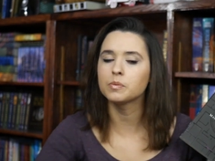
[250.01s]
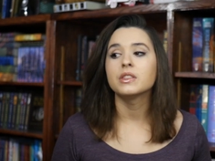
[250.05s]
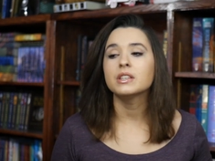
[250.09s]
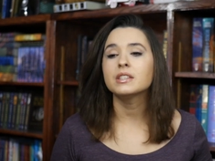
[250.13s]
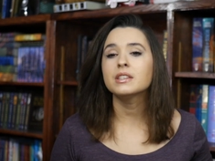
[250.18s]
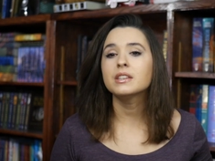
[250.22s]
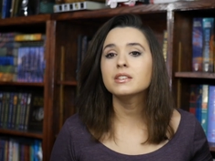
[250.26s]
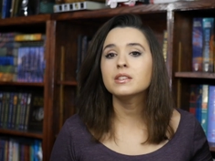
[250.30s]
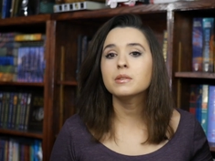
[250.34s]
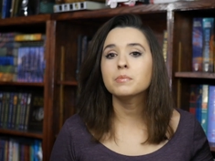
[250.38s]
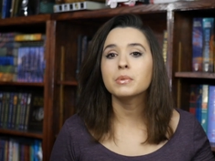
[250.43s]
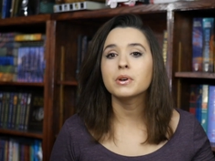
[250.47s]

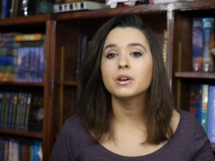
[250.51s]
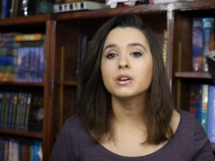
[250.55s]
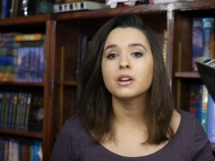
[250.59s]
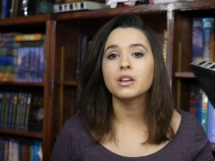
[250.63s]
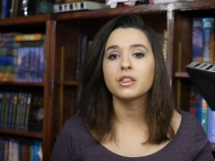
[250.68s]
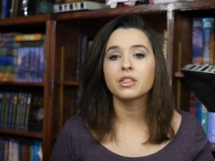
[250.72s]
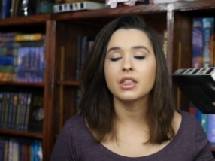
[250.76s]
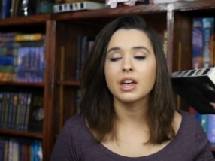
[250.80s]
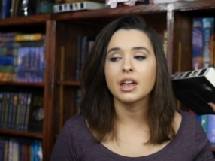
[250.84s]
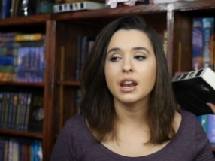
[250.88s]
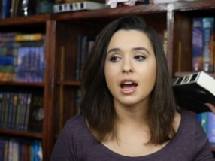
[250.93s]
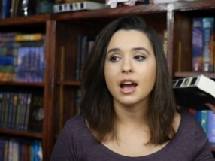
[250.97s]
This is a book
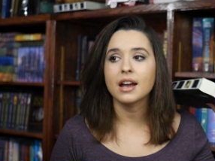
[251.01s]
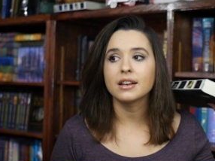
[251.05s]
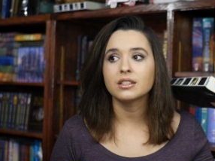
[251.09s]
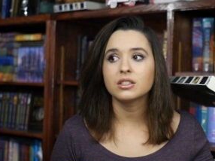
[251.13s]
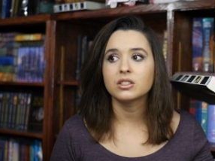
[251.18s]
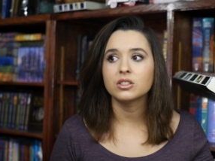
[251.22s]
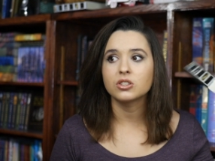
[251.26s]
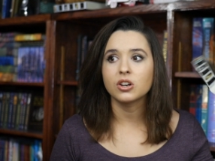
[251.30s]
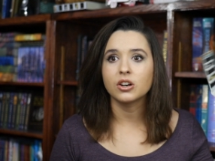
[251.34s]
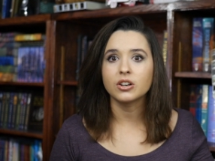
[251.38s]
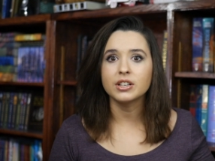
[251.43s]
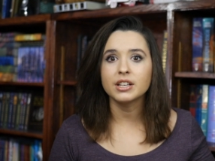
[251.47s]
that I
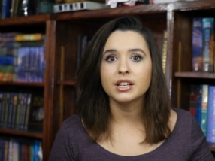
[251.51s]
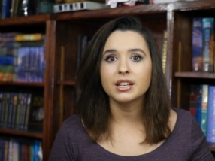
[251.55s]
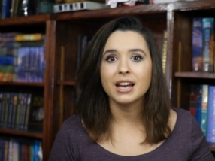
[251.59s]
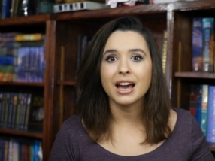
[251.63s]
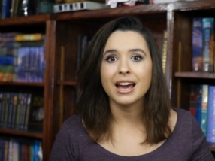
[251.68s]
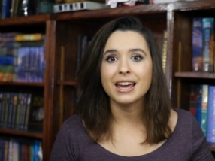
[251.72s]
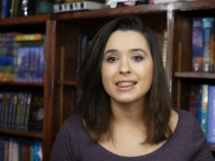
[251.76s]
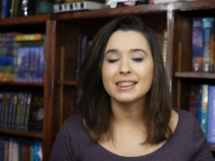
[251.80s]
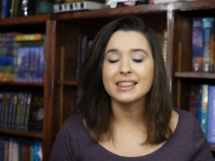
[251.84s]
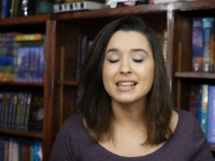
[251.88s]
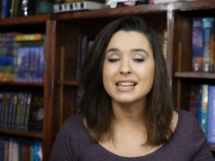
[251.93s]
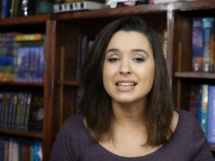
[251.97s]
started,
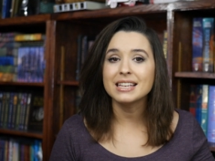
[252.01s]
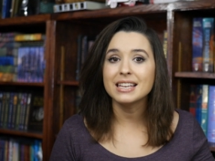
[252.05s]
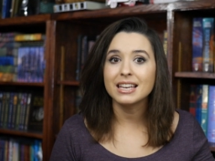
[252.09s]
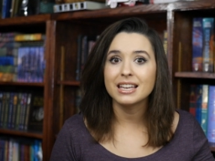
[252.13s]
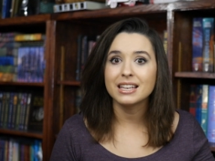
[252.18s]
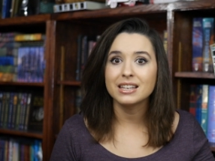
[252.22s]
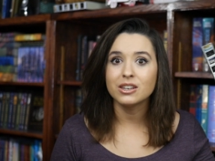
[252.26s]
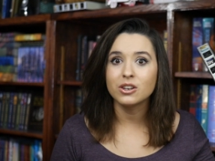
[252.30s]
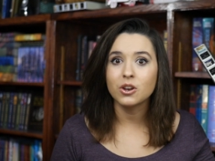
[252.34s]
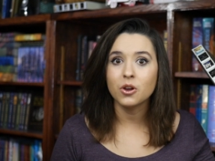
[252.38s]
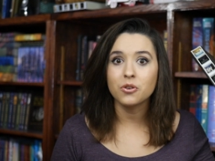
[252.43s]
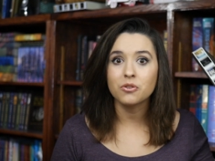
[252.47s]
I think,
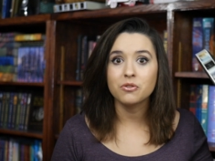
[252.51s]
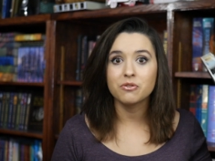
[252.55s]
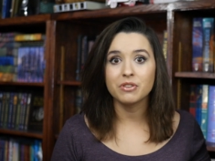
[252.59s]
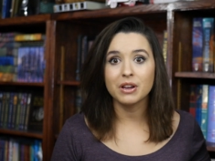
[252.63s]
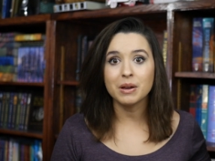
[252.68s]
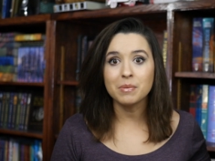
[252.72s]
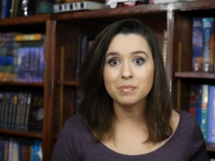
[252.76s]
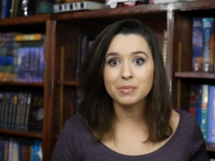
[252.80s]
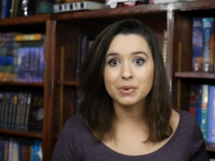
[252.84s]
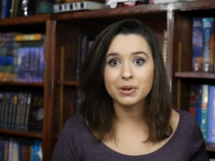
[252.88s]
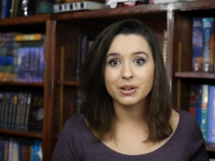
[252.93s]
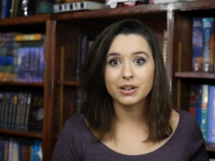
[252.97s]
in
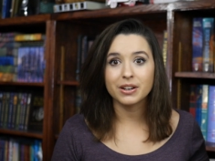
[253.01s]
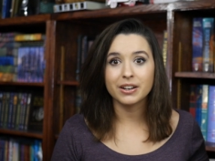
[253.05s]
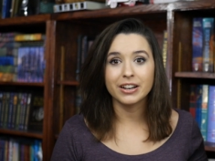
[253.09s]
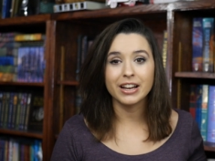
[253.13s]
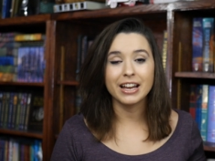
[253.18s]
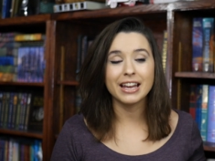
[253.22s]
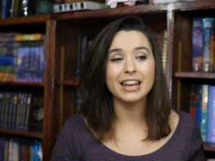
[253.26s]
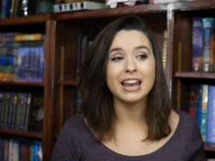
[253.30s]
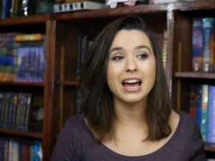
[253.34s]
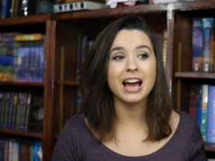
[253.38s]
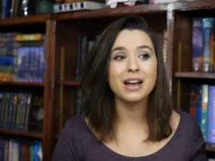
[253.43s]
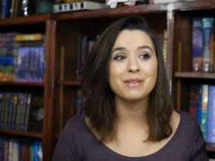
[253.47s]
November,
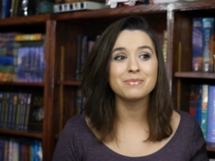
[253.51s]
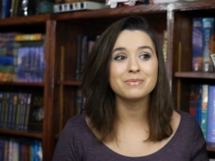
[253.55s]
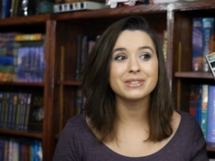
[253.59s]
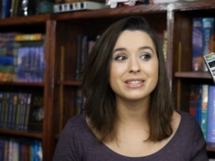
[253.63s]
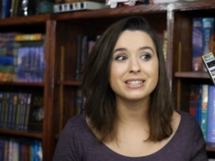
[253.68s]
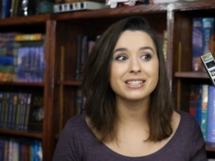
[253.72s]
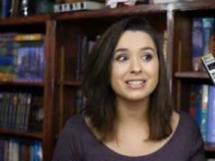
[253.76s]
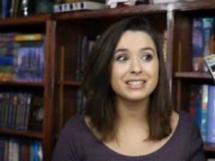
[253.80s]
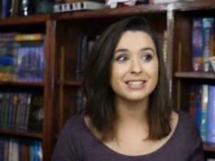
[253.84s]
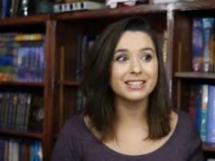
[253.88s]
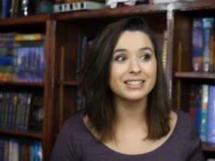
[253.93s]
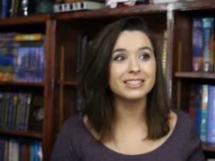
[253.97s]
and I'm
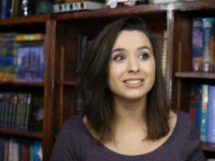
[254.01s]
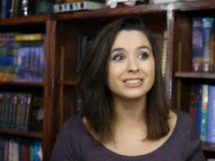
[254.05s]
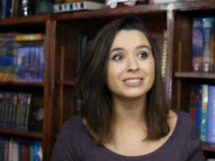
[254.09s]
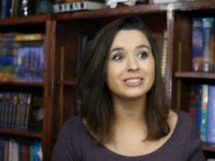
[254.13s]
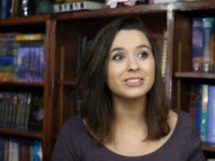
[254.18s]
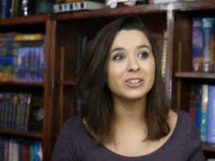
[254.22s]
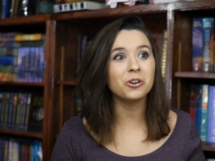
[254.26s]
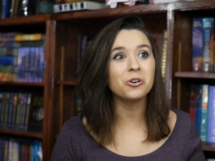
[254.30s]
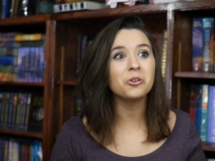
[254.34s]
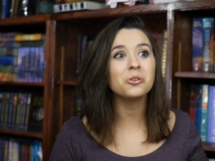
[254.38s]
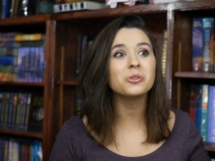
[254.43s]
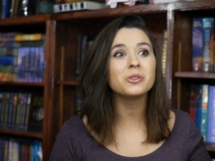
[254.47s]

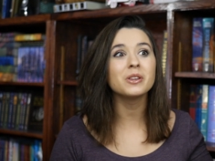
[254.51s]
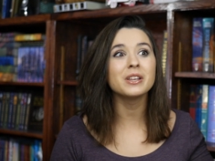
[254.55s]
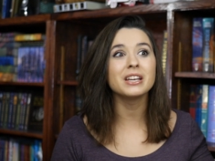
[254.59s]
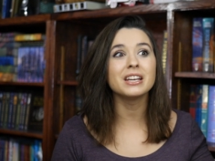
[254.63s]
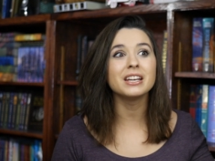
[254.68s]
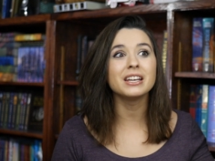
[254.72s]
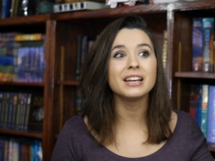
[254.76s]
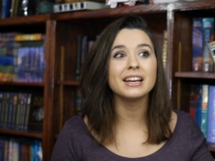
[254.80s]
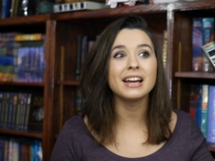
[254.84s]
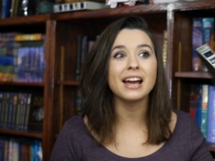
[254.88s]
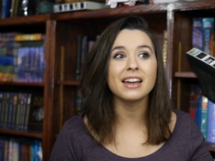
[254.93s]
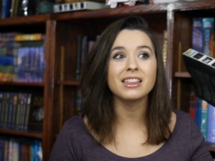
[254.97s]
still
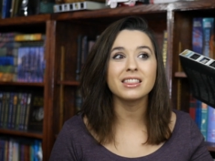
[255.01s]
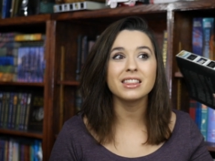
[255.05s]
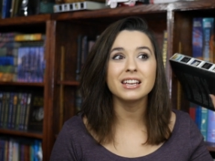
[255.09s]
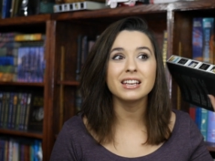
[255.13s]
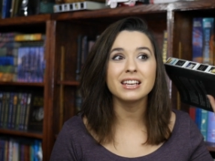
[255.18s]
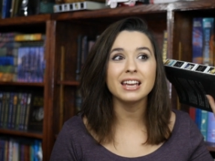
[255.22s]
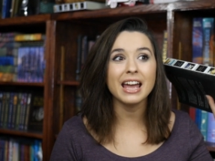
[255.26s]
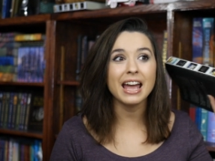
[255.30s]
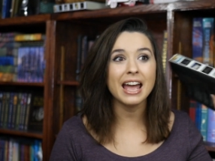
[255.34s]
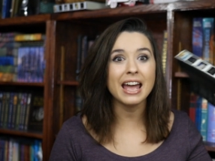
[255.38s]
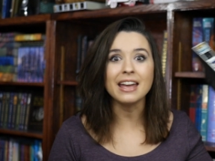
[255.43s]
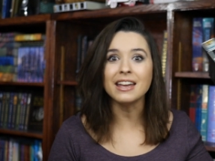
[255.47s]
only, I
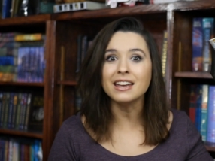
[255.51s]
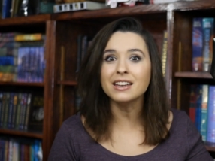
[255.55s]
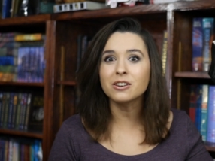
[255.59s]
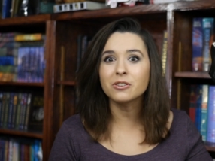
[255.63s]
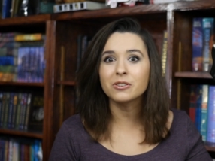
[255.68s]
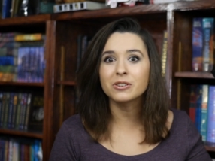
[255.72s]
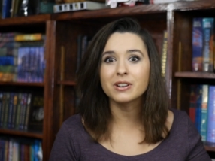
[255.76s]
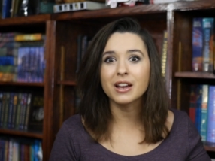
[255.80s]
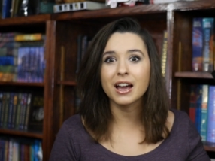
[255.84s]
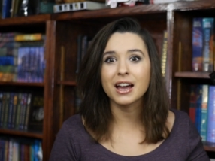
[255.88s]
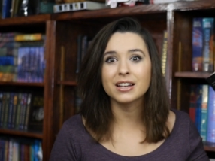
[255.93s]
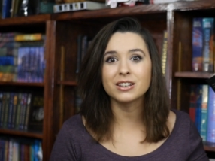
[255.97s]
think, 8
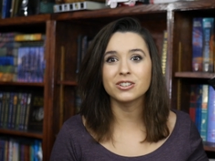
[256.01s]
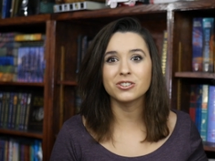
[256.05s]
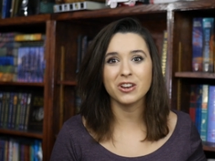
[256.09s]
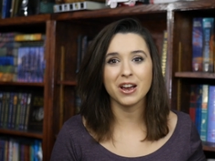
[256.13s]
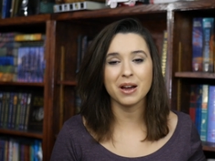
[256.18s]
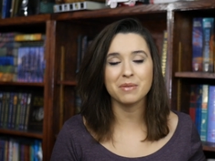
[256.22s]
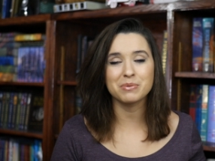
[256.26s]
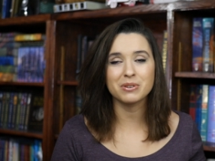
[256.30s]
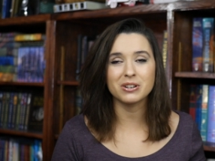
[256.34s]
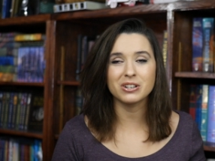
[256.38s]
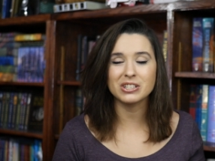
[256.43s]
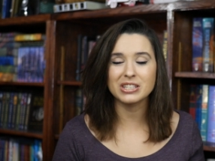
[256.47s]
or 9
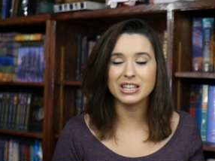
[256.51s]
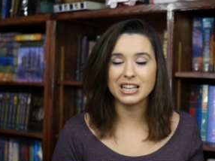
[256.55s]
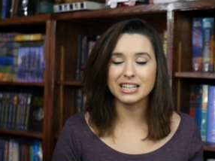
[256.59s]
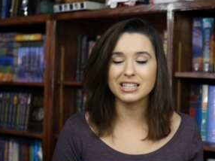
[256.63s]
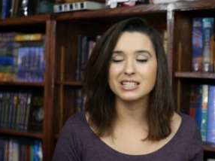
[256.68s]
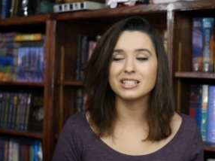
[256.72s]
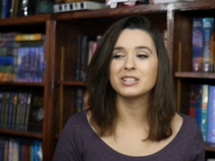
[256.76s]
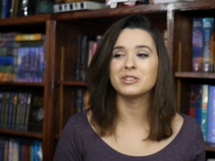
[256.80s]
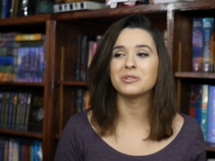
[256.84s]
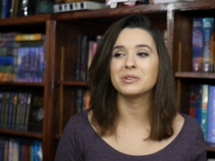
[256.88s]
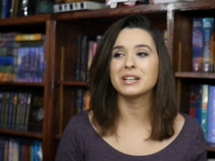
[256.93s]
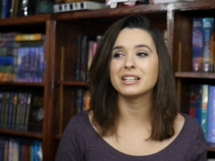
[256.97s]
chapters
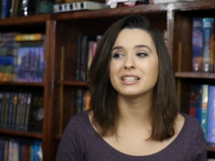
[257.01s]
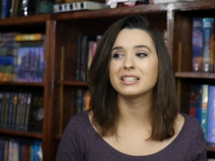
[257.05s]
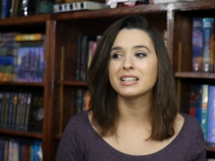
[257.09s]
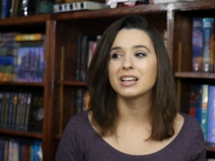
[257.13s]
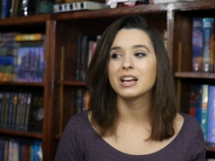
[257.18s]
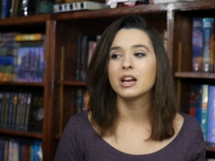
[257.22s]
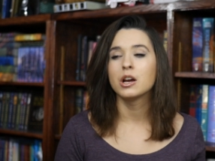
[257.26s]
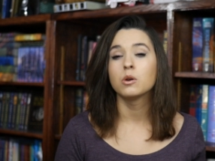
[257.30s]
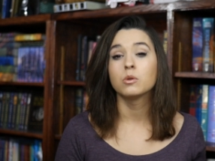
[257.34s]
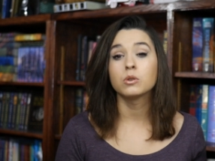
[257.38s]
into it,